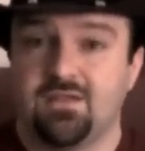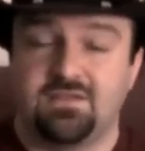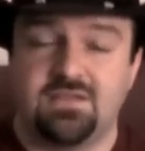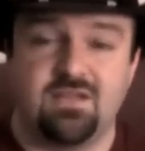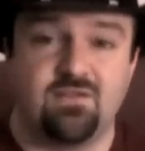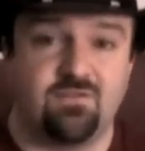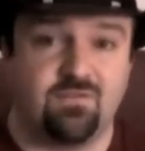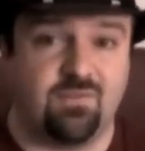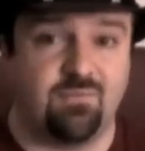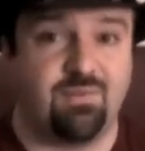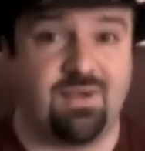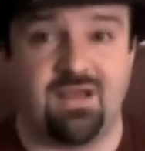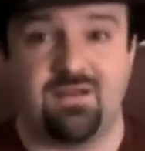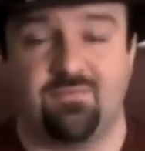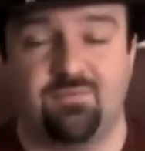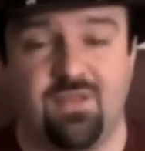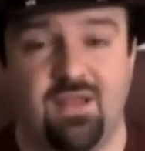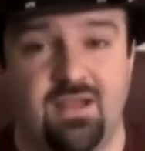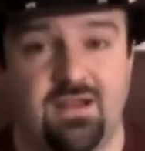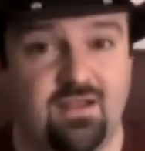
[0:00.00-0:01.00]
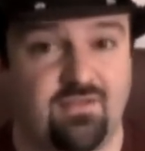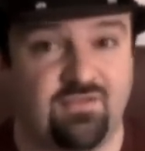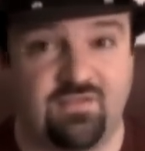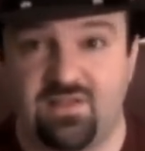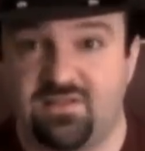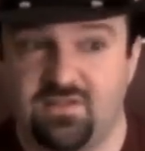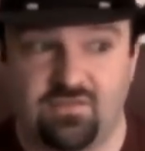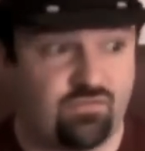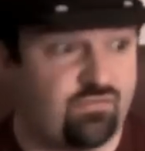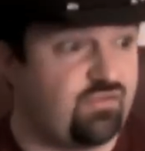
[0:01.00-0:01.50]
Here's the bottom line. I
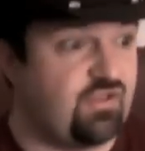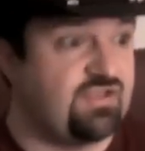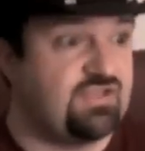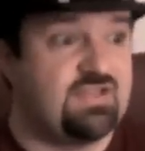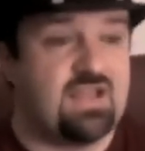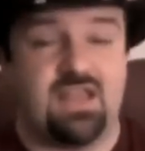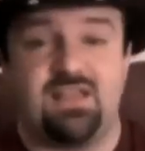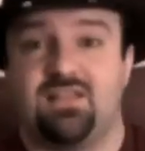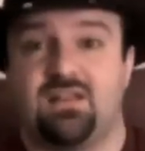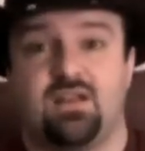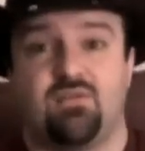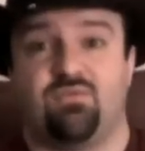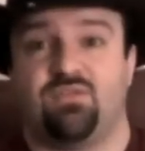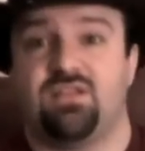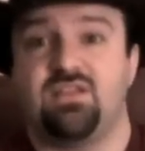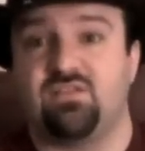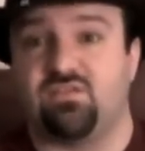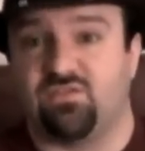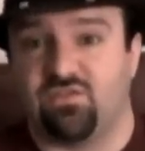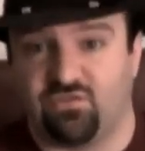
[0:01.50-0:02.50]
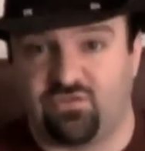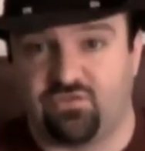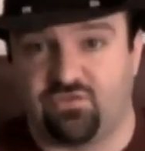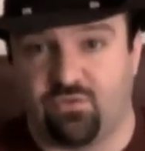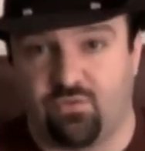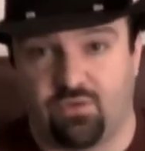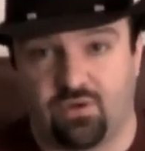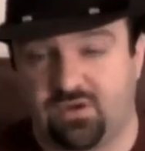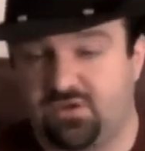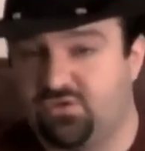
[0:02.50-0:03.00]
said this the day that I released the
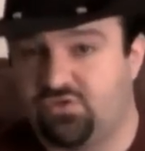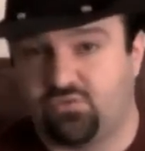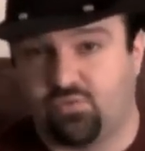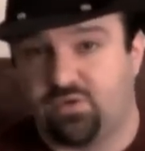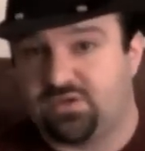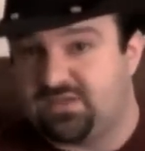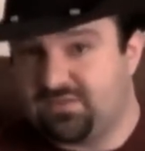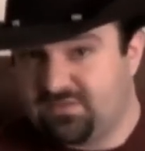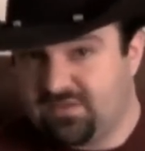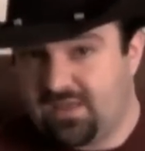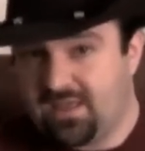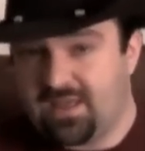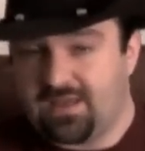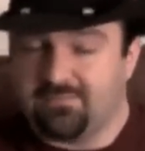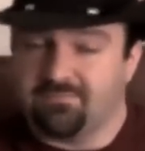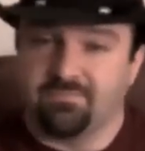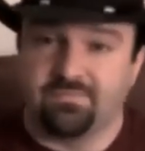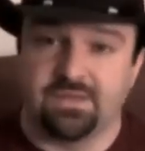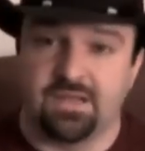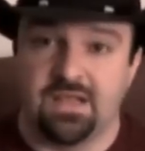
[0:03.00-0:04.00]
store in 2010.